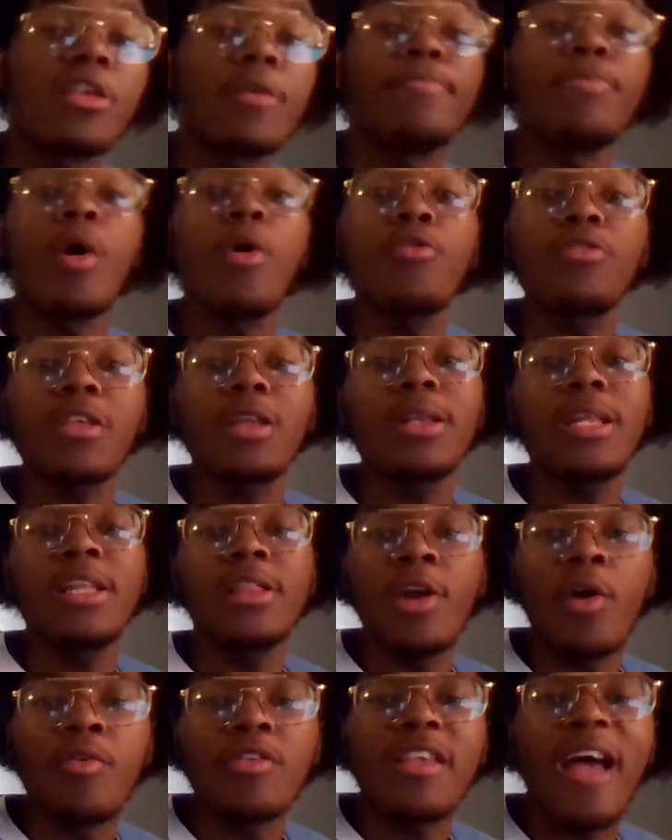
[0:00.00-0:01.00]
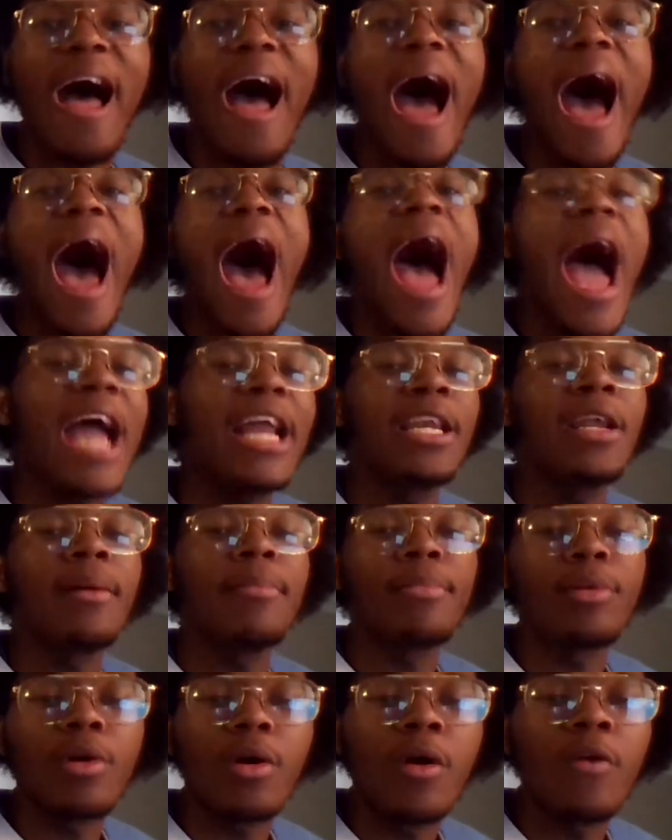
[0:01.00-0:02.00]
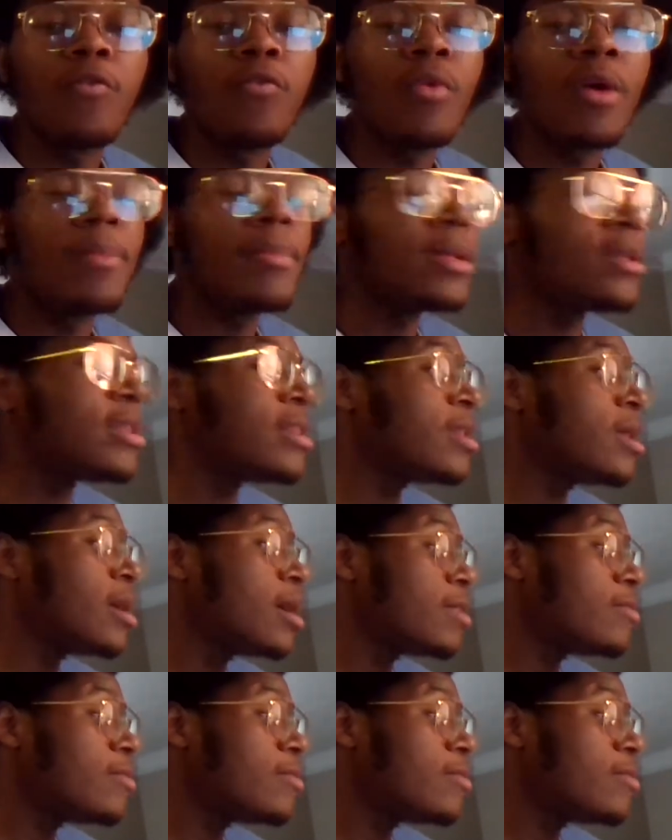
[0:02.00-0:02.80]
supposedly there was a high number of women